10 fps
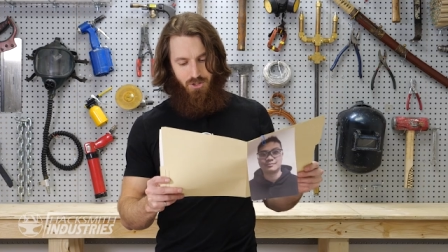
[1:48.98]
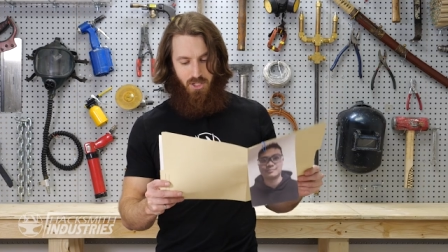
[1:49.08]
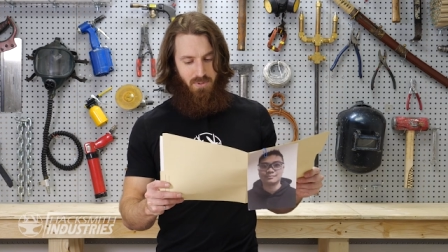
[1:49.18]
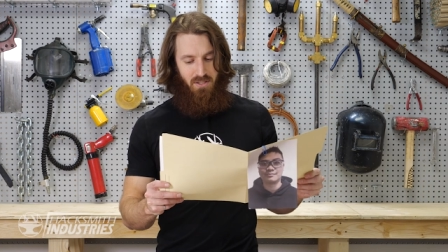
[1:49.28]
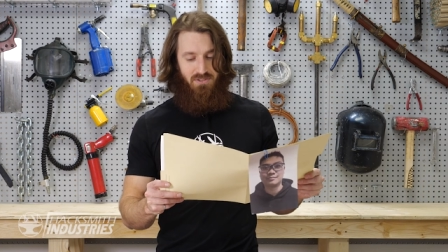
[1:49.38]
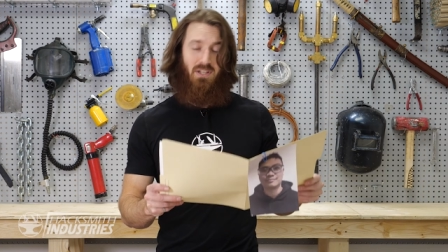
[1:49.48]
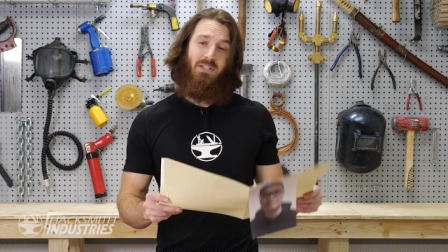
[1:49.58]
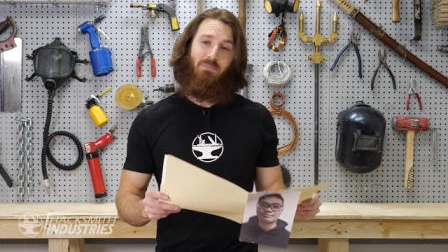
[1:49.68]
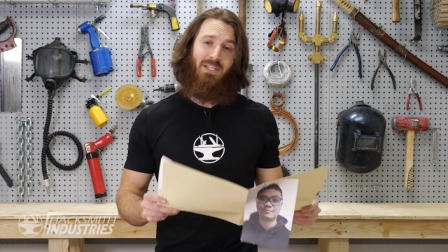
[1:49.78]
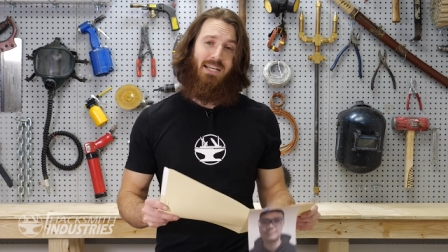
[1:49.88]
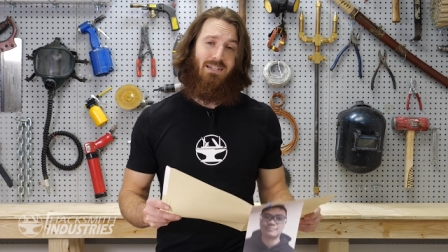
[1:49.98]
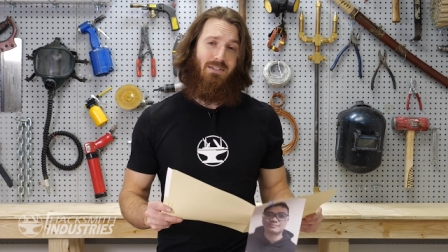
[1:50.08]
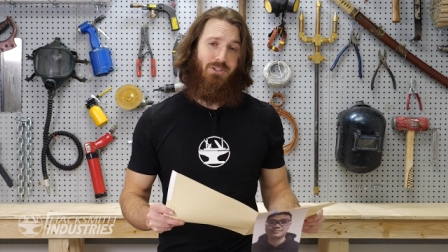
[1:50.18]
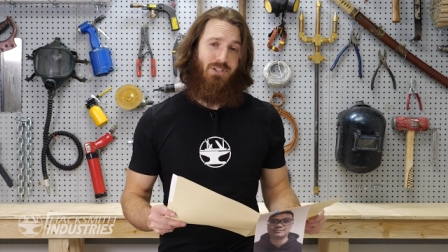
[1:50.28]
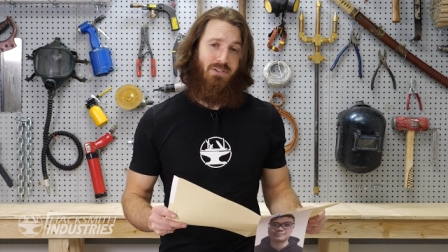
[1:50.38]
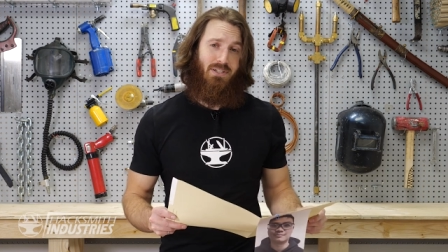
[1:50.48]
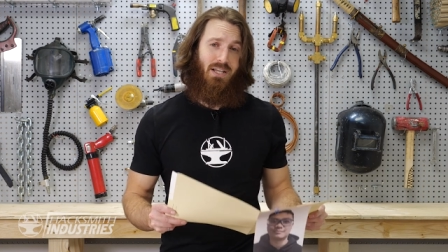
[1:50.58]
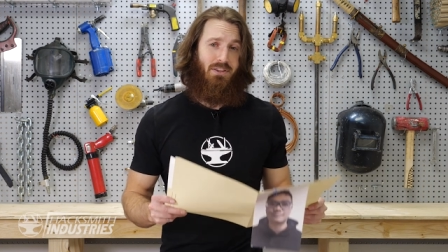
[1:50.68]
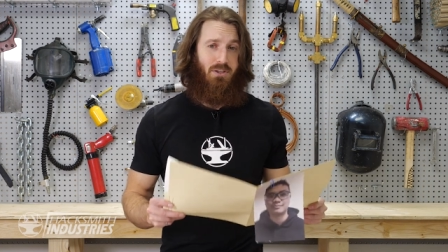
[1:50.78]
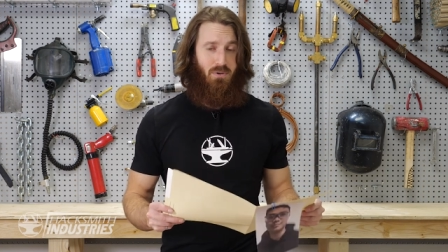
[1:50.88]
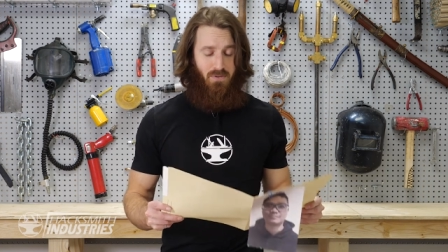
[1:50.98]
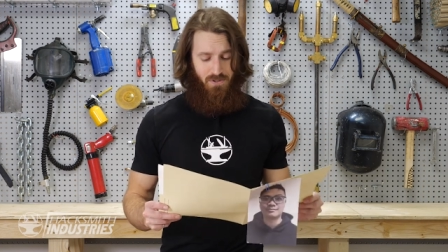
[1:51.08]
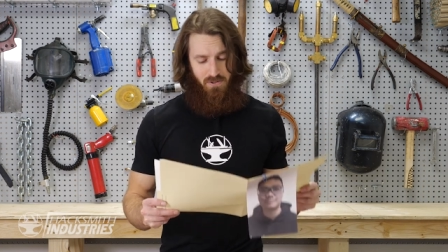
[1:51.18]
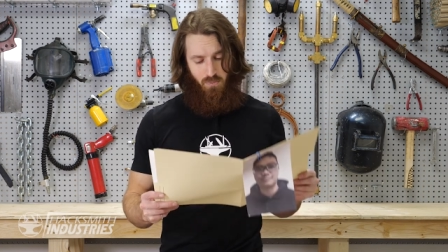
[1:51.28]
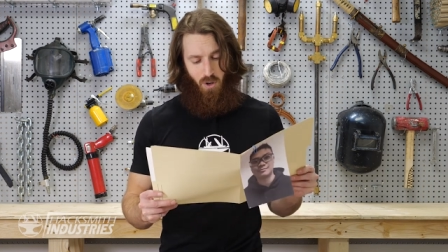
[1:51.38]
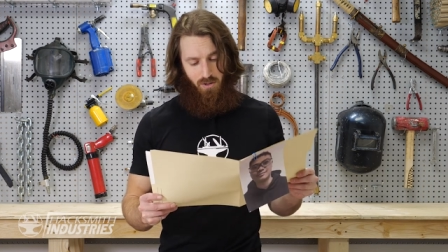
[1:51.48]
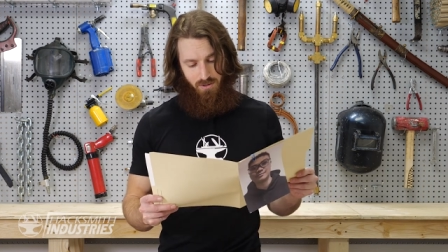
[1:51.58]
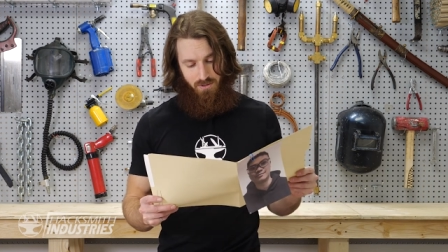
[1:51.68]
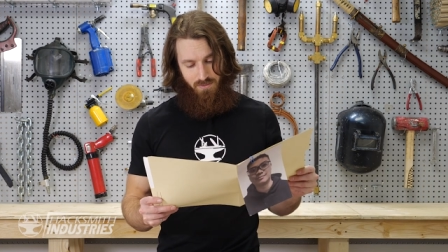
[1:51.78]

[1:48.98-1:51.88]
Jimmy studies mechanical engineering at the University of Waterloo,